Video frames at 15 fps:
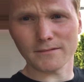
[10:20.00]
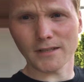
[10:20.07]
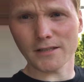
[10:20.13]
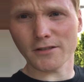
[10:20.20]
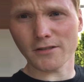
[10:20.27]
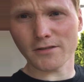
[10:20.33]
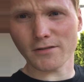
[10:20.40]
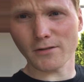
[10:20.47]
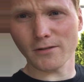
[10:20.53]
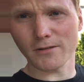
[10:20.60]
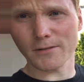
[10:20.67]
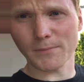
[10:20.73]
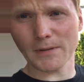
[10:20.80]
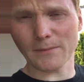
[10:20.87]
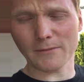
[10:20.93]
I just
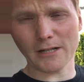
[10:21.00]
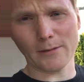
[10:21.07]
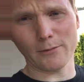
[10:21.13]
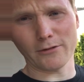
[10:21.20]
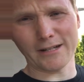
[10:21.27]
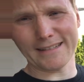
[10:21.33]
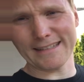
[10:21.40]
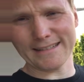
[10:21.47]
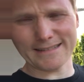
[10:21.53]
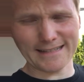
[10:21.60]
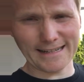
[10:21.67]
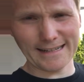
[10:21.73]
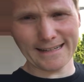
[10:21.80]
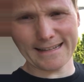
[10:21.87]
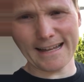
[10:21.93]
sold the BMW. I didn't
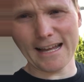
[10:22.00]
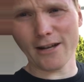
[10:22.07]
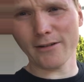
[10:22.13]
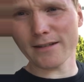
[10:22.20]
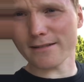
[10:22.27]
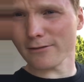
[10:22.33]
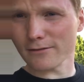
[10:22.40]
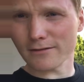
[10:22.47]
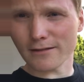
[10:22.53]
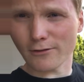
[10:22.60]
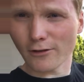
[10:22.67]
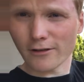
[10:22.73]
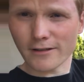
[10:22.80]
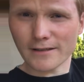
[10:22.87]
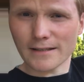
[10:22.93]
sell it now. I sold it
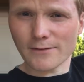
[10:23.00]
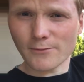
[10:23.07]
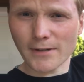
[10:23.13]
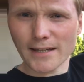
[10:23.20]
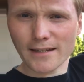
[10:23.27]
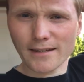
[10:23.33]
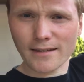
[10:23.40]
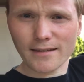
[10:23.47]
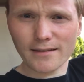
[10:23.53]
earlier this week.